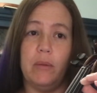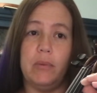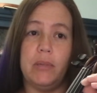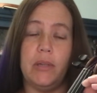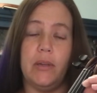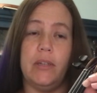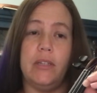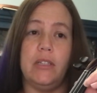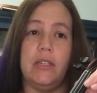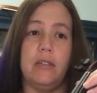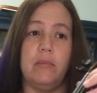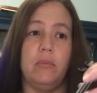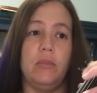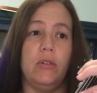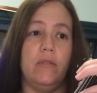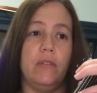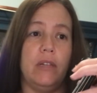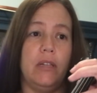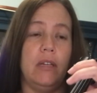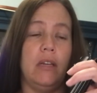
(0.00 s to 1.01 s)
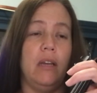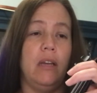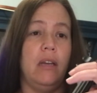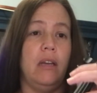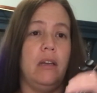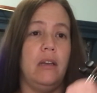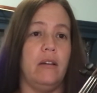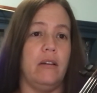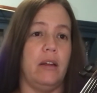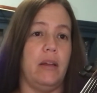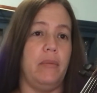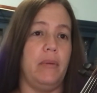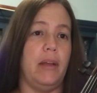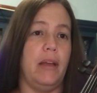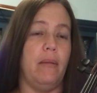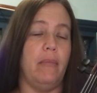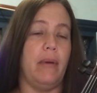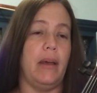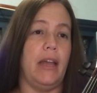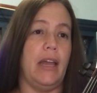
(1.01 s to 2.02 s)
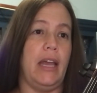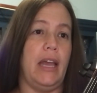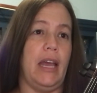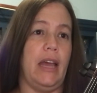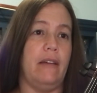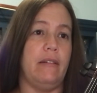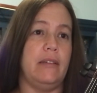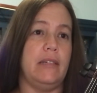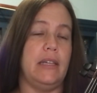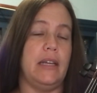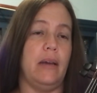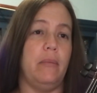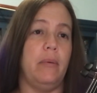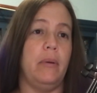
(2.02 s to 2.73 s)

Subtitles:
So it's just moving, creeping up by half step.